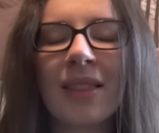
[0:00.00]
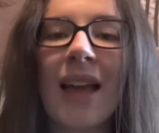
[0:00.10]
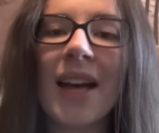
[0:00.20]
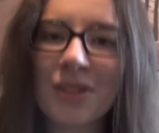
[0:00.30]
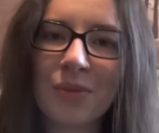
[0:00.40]

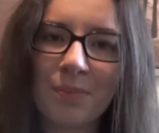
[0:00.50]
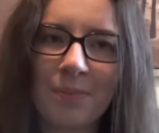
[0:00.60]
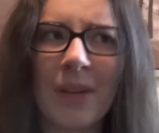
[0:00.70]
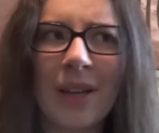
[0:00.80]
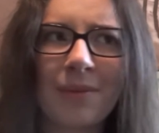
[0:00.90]

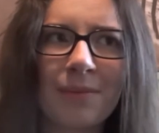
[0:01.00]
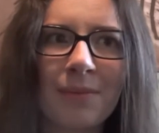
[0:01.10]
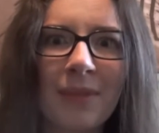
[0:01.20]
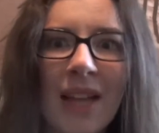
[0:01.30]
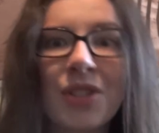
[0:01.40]

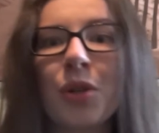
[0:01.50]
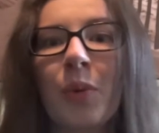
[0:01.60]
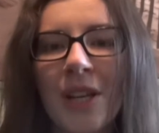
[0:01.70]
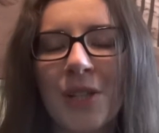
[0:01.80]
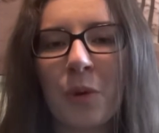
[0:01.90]
Last 2
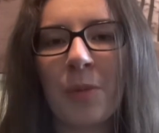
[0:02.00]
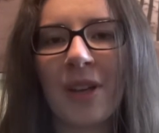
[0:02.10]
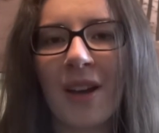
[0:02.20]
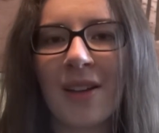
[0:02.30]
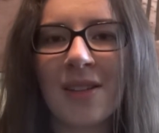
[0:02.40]
weeks were
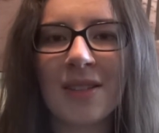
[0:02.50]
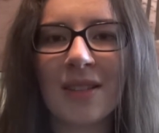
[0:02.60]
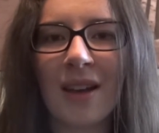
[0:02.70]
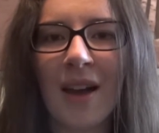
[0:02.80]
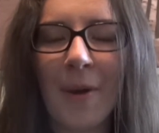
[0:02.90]
because,
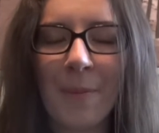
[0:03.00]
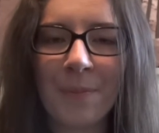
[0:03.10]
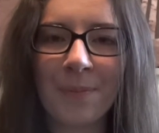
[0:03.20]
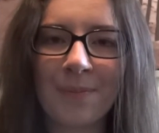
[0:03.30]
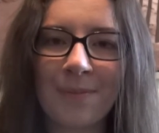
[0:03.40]

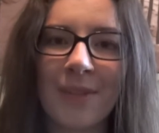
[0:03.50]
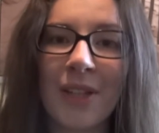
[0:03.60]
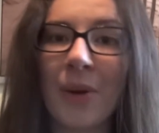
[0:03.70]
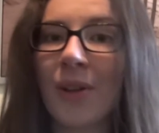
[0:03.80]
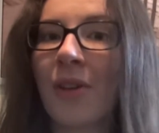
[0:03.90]

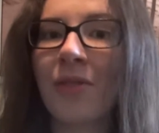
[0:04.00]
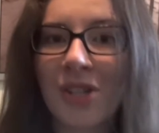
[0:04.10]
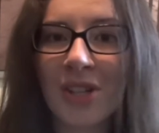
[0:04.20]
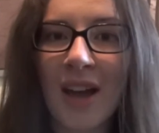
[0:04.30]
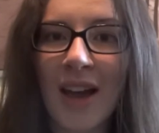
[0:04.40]
you know, a lot of
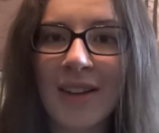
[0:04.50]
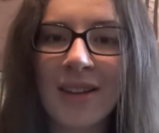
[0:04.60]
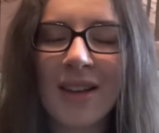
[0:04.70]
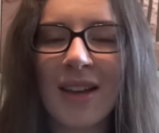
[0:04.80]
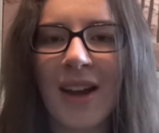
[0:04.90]
fish had died
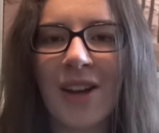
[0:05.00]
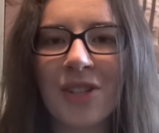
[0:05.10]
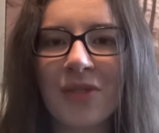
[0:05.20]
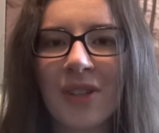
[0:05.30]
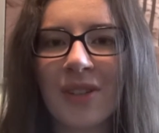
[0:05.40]
and I
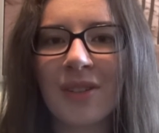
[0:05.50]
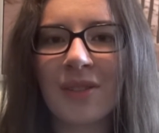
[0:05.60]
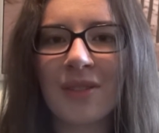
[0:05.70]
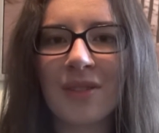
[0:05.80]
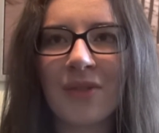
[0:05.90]
just been
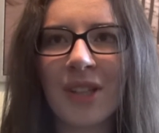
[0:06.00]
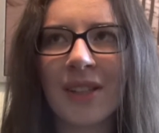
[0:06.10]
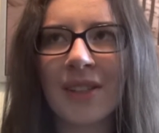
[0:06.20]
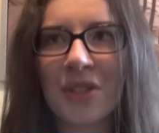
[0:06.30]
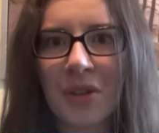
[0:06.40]

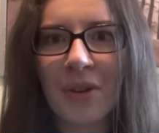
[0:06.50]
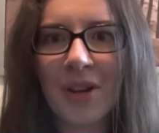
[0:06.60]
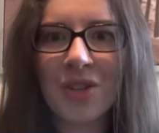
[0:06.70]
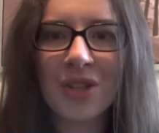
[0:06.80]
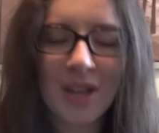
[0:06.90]
feeling
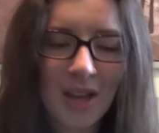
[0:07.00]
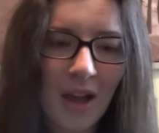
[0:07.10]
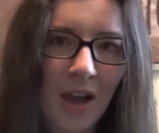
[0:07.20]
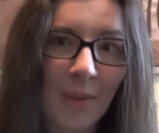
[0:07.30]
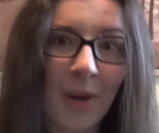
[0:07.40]
discouraged.
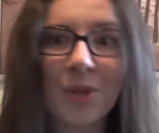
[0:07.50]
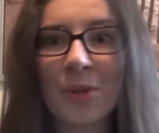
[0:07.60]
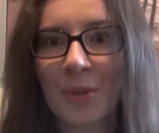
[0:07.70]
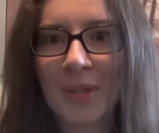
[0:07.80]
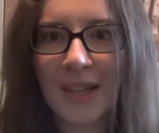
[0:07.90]
And I was
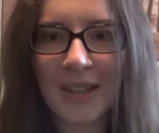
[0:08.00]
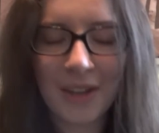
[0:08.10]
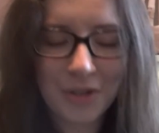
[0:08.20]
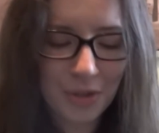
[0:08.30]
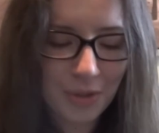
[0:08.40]
also sick in
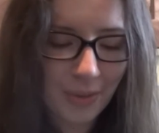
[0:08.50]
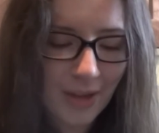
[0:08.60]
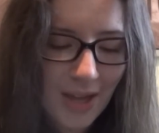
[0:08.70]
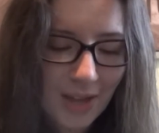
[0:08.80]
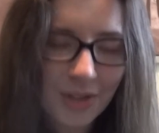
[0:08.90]
there too,
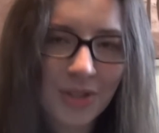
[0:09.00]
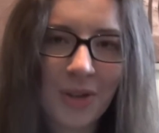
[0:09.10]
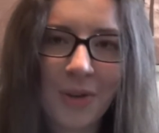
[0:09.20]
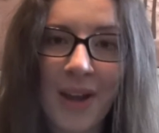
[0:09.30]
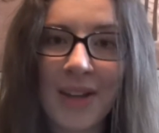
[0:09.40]

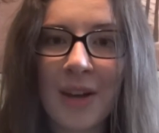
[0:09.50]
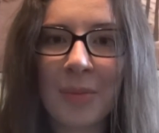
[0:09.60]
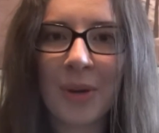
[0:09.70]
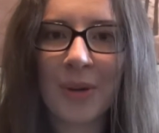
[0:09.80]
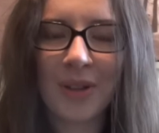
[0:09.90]
so I didn't
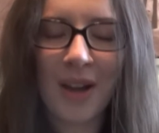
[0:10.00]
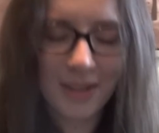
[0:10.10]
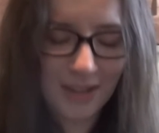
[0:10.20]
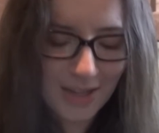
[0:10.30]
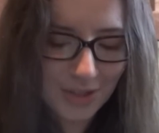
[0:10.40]
upload a
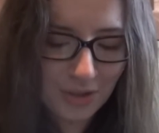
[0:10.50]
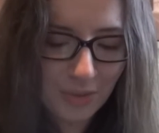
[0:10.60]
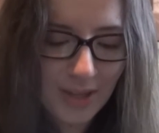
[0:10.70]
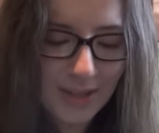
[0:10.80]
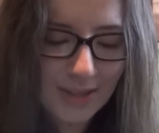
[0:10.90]
lot the last 2
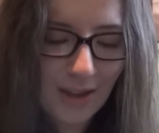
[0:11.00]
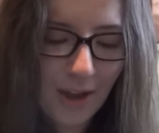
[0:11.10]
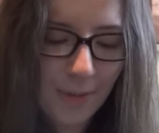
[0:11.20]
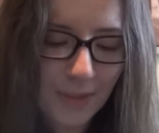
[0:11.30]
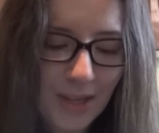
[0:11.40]
weeks.
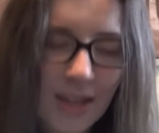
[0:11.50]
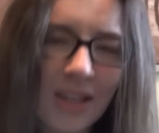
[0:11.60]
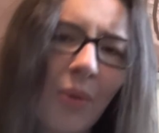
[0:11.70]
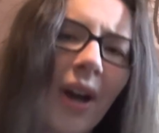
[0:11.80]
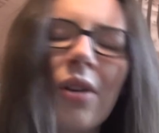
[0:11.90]

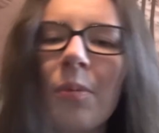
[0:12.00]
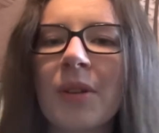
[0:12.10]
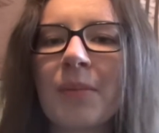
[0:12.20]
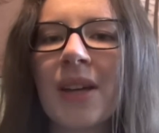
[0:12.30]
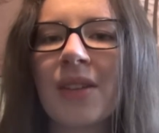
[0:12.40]
Now why I
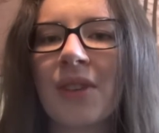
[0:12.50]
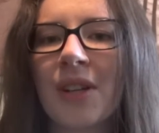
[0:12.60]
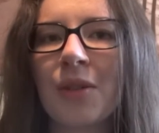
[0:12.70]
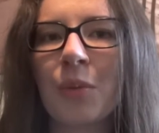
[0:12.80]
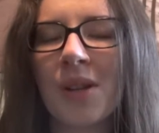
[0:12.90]
only make a
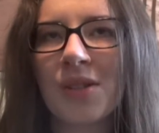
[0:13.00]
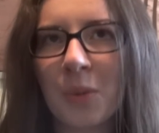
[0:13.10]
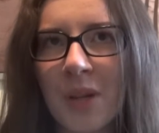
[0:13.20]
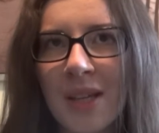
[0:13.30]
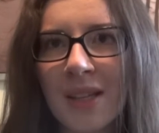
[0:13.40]
video once a
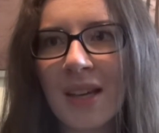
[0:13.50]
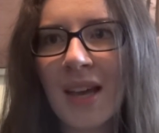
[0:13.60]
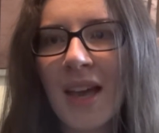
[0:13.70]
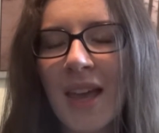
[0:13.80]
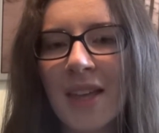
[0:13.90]
week
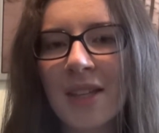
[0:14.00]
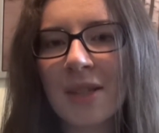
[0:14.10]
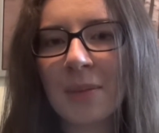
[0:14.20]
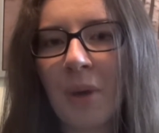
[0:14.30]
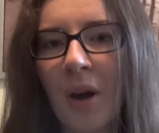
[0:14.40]

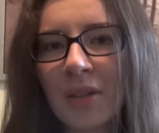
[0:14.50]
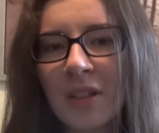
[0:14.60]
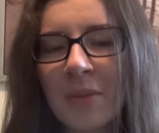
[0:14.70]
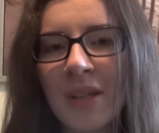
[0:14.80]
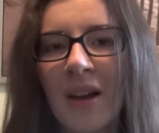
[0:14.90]
is
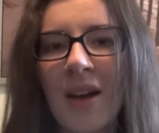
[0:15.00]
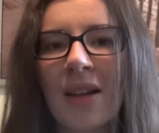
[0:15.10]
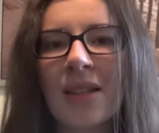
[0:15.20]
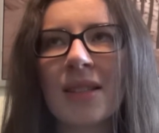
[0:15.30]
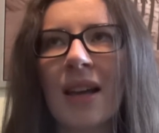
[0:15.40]
partly
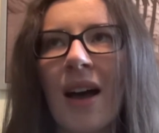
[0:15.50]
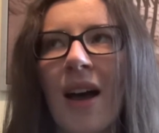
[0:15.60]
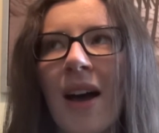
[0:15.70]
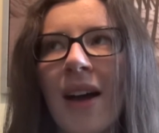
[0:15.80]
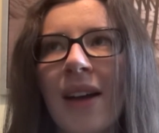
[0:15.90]
because
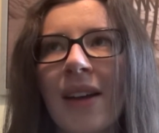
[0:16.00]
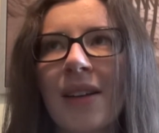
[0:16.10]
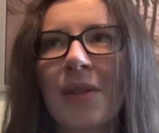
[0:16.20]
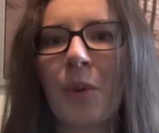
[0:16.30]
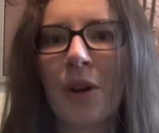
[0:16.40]

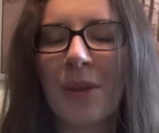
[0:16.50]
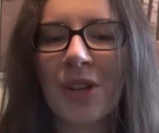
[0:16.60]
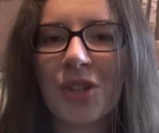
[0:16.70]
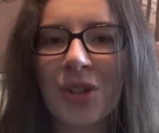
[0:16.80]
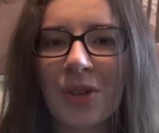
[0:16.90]
I want to
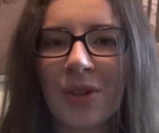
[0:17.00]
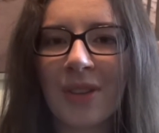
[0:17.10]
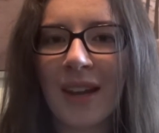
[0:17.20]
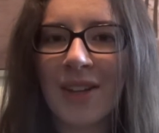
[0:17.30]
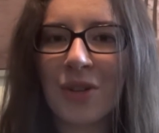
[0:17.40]
make sure
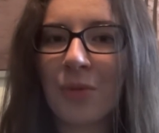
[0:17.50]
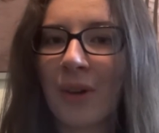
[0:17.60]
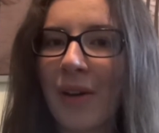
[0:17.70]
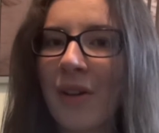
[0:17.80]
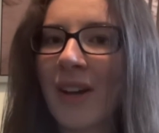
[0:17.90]
that I don't
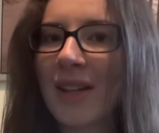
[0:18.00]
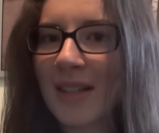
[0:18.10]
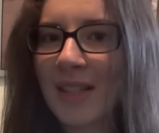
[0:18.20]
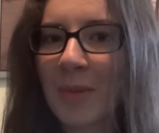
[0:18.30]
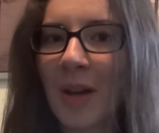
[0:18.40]
run out of
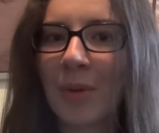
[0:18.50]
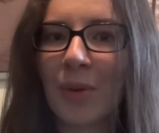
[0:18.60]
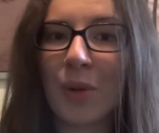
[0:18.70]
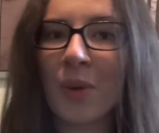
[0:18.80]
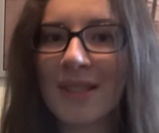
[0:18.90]
ideas by
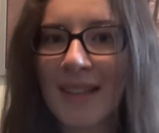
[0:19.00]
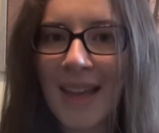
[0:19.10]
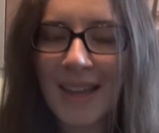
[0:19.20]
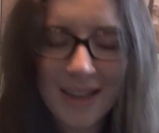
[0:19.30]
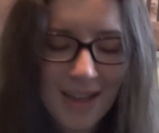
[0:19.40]
uploading once a
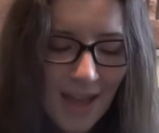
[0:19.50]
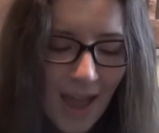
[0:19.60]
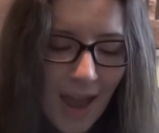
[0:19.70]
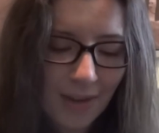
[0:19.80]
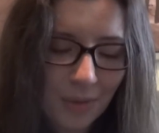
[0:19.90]
day.
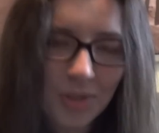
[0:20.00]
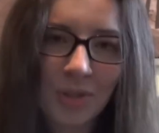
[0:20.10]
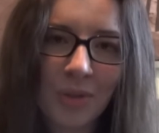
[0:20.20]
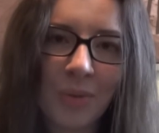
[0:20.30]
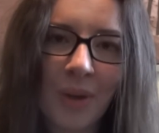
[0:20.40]
And
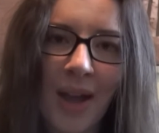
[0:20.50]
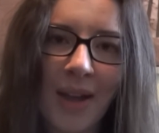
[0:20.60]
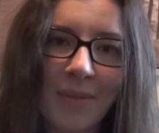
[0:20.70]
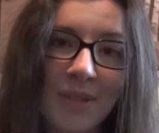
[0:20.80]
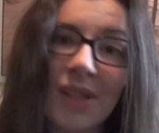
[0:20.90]
also,
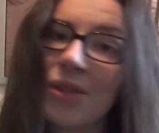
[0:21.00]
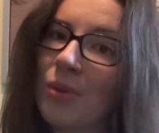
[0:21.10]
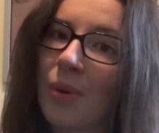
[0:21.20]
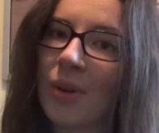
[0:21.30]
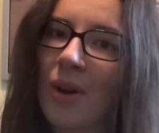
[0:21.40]
since I
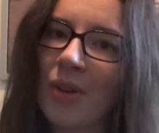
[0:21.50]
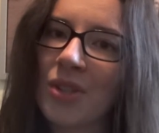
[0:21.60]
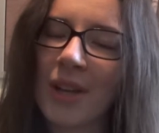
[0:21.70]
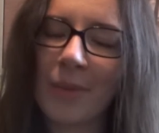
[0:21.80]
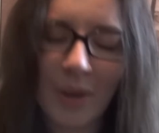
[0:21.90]
do go to
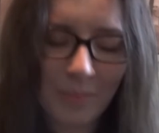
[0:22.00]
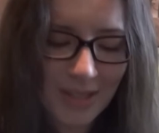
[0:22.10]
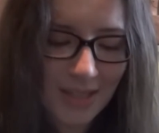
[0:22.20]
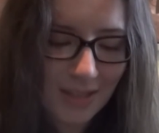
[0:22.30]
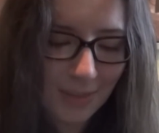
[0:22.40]
college, I am quite
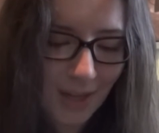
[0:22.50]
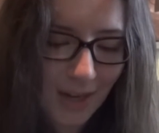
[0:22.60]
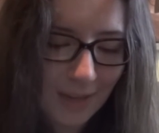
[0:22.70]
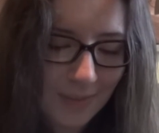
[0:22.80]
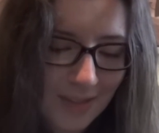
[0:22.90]
busy
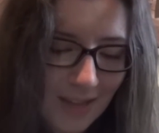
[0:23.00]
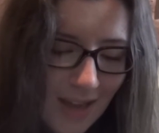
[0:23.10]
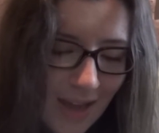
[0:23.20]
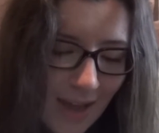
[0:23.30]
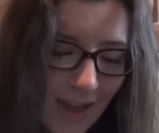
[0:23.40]
sometimes,
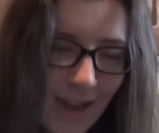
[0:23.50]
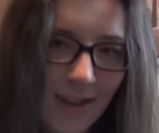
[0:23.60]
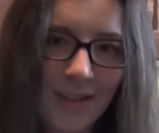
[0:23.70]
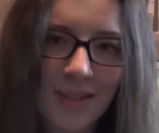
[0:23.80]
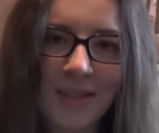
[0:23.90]

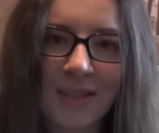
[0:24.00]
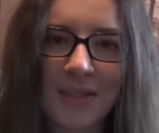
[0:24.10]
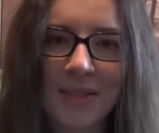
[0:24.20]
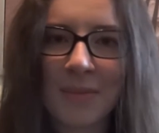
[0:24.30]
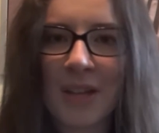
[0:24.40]
and
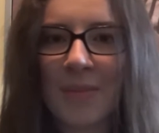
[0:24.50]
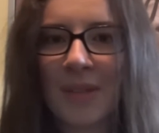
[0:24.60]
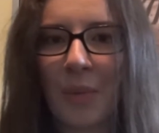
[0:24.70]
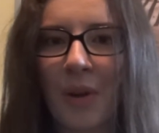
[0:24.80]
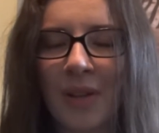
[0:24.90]
sometimes
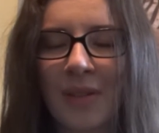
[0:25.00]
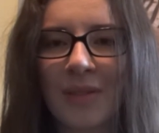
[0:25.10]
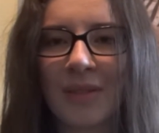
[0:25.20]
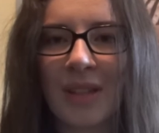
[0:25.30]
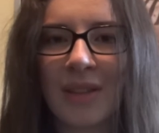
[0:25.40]
I want to
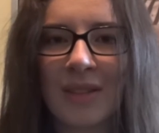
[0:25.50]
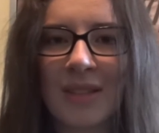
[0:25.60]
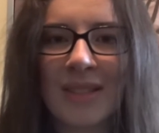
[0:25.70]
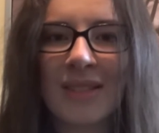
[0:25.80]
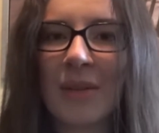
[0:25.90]

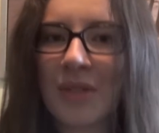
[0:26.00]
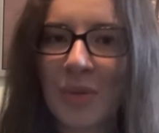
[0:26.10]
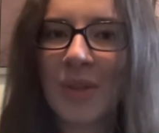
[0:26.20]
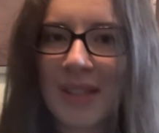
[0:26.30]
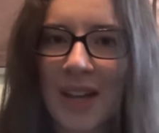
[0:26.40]
stick
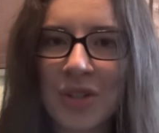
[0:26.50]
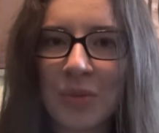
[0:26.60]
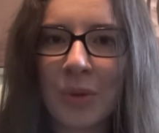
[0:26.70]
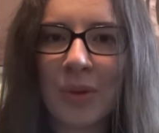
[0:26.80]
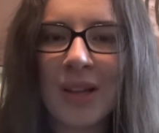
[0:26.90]
to a
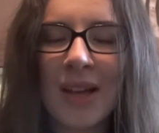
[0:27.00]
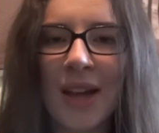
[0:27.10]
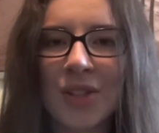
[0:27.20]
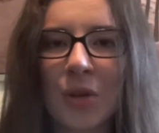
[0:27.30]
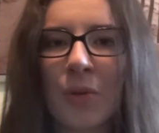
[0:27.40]
schedule,
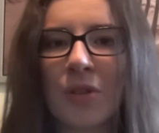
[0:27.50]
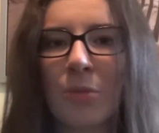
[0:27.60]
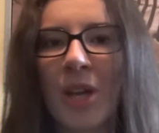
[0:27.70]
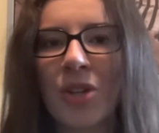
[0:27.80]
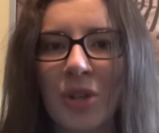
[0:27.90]
and so to
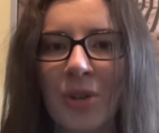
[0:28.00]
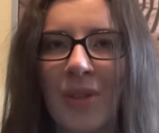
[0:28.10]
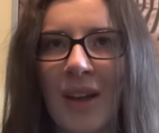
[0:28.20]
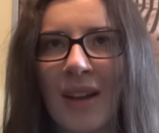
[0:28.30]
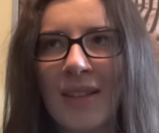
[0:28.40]
make sure
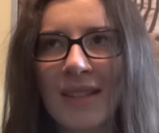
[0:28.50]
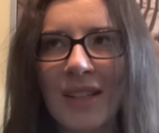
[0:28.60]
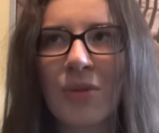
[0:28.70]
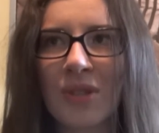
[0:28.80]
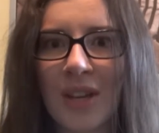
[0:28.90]
that I
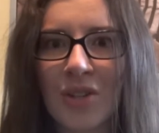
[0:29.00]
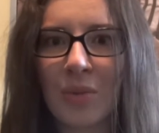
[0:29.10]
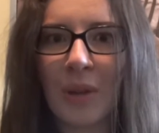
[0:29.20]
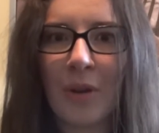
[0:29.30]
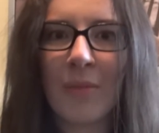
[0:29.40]
stick to a
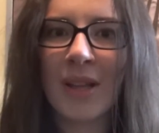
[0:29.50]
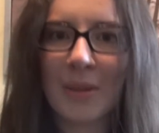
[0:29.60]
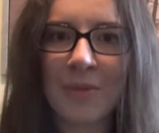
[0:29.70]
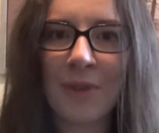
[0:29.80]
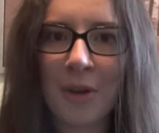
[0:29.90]
schedule, I want to make
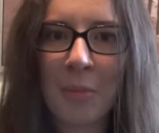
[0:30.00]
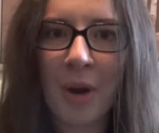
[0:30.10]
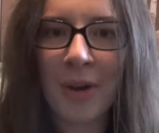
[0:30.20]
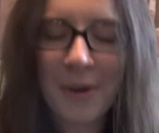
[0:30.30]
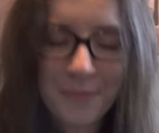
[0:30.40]
them far
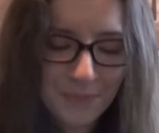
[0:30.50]
apart.